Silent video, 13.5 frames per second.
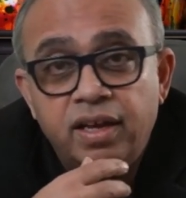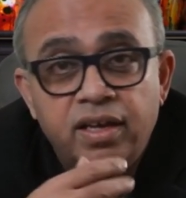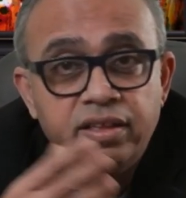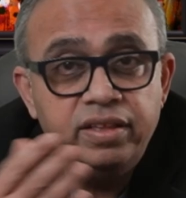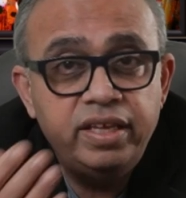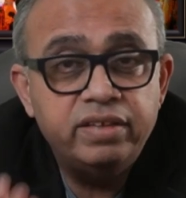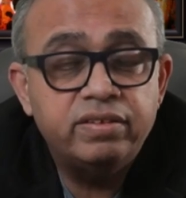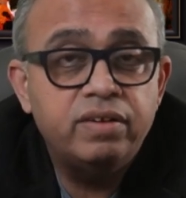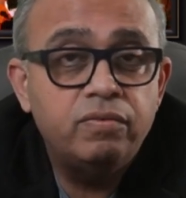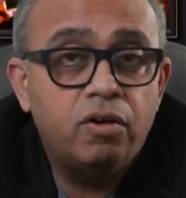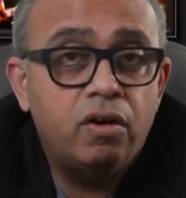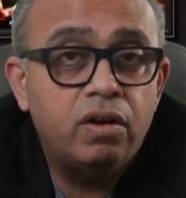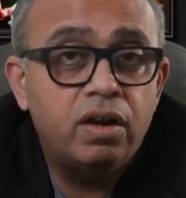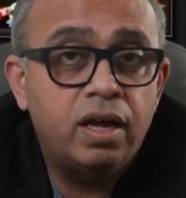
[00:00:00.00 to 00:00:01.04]
These
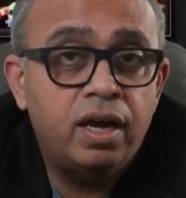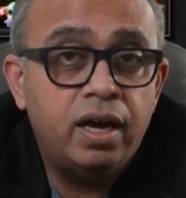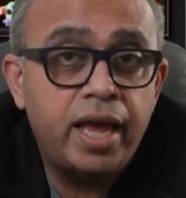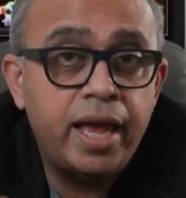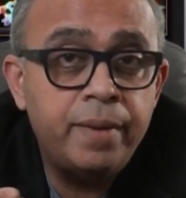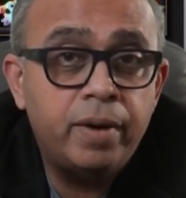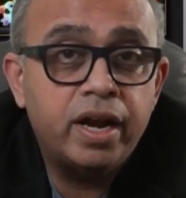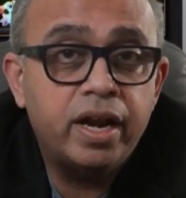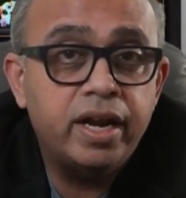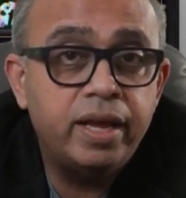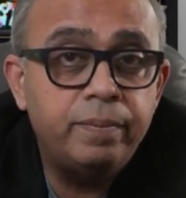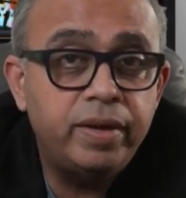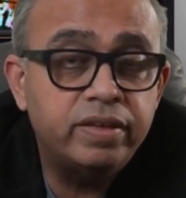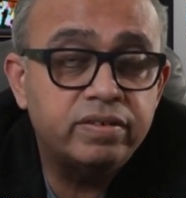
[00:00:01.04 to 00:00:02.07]
involve uh, mRNA
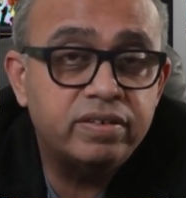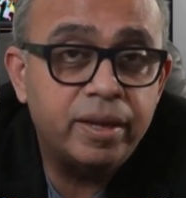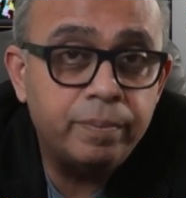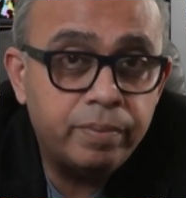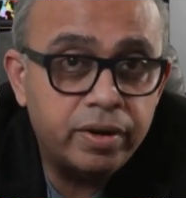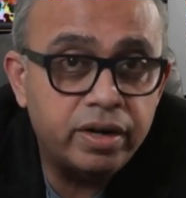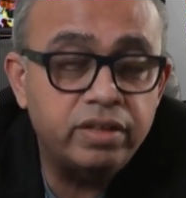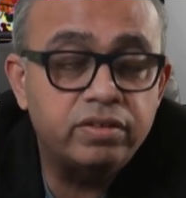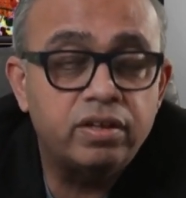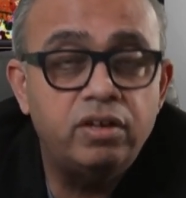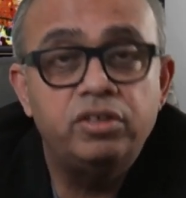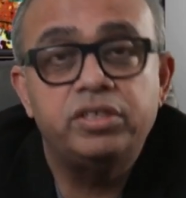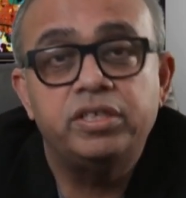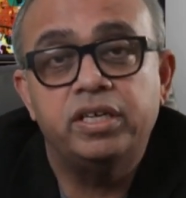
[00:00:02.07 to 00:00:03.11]
based temporary
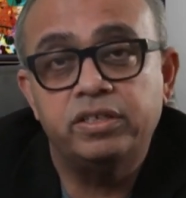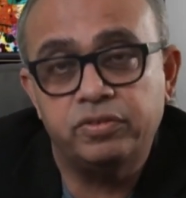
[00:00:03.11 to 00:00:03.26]
solutions